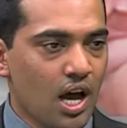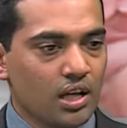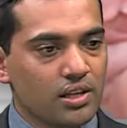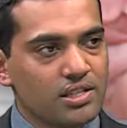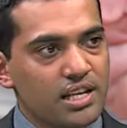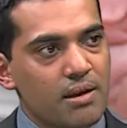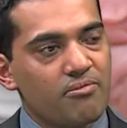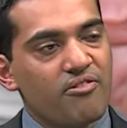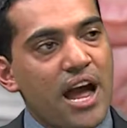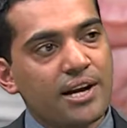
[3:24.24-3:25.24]
The same
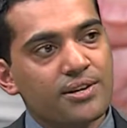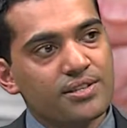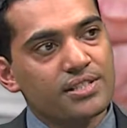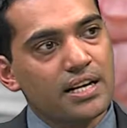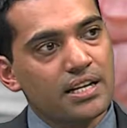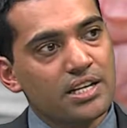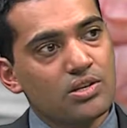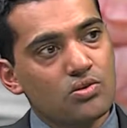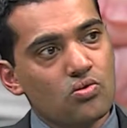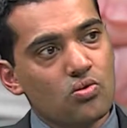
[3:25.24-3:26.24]
factors that
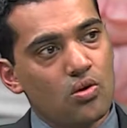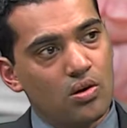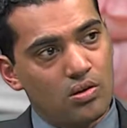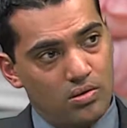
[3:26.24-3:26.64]
lead to